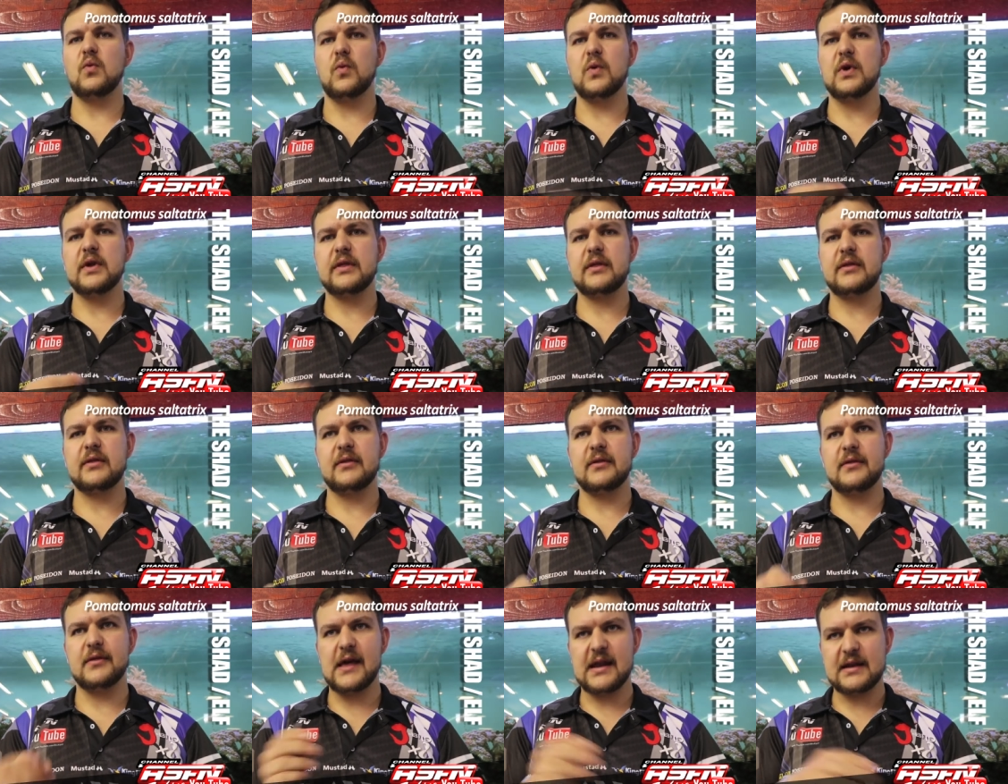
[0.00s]
with
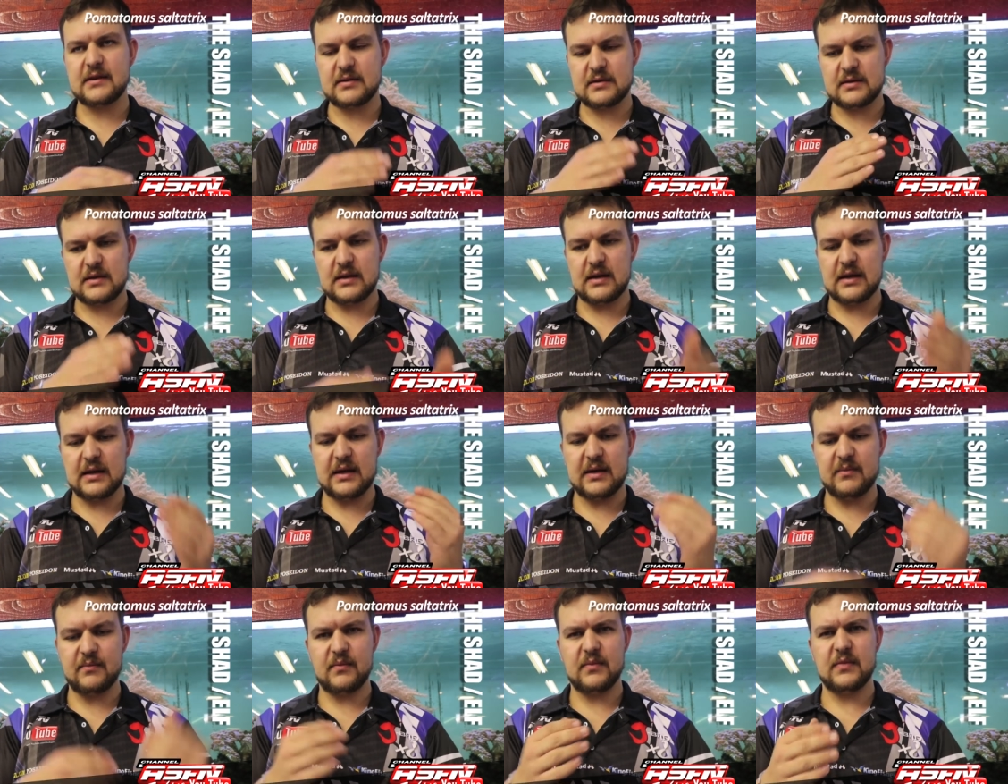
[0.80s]
that,
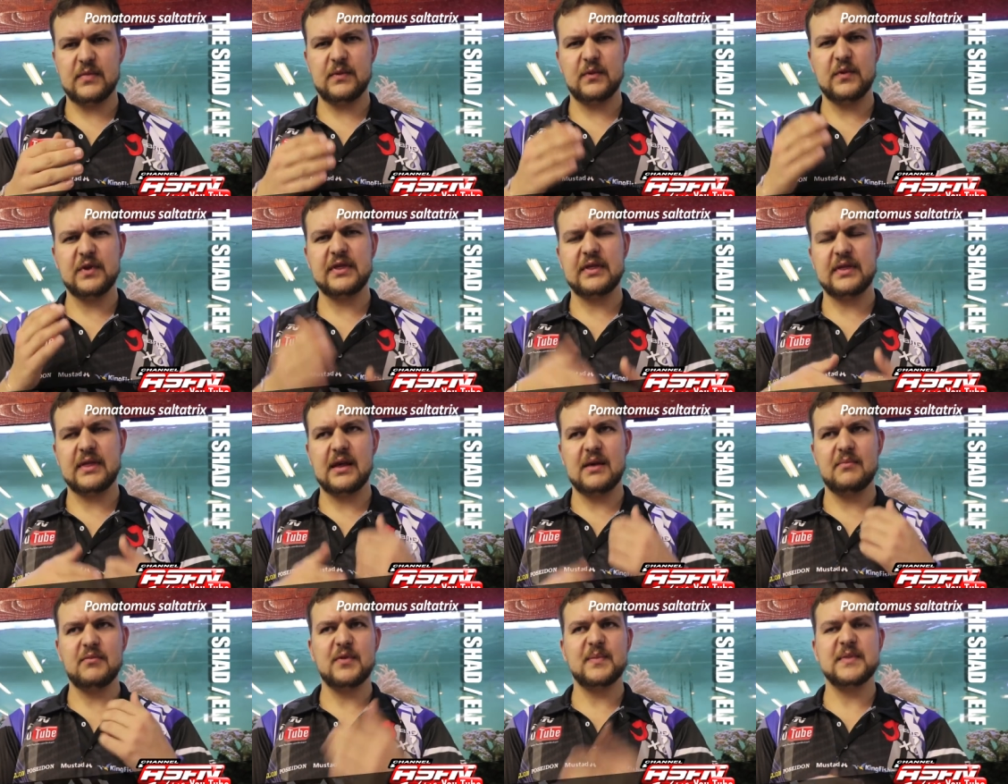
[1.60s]
uh, with
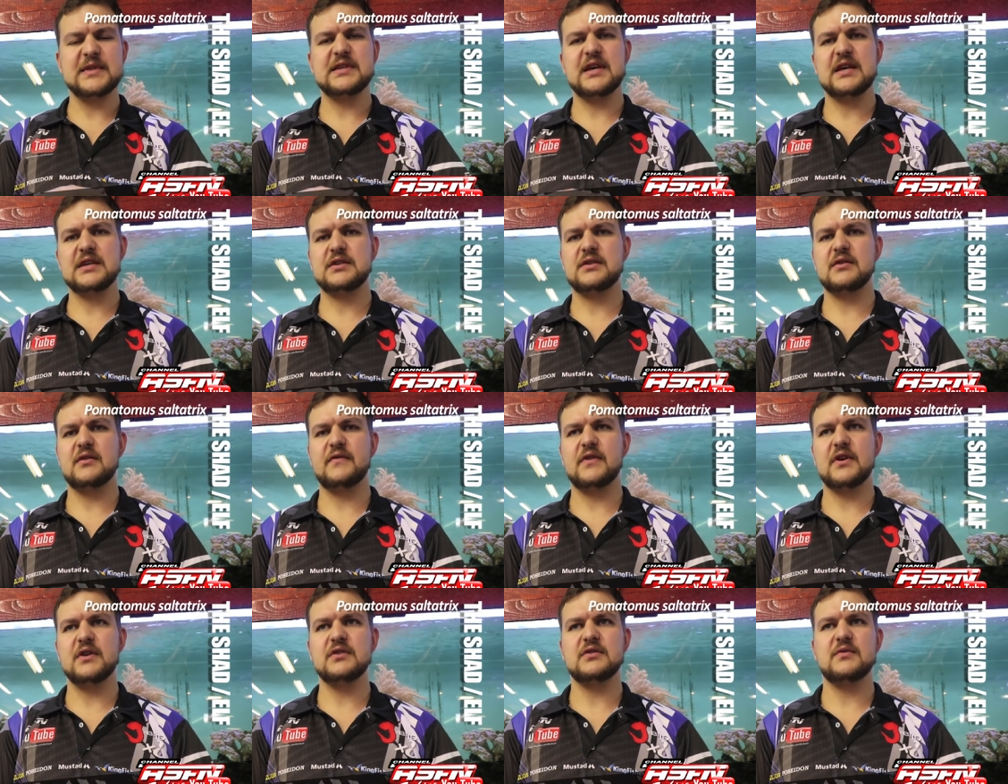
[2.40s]
the implementation
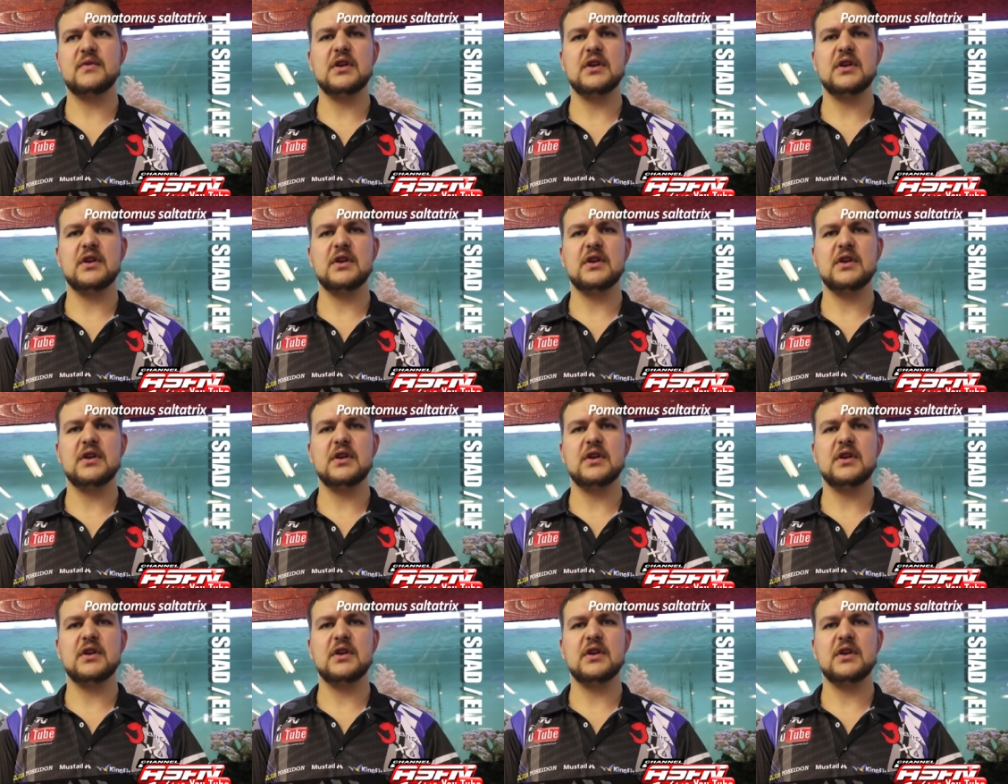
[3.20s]
of those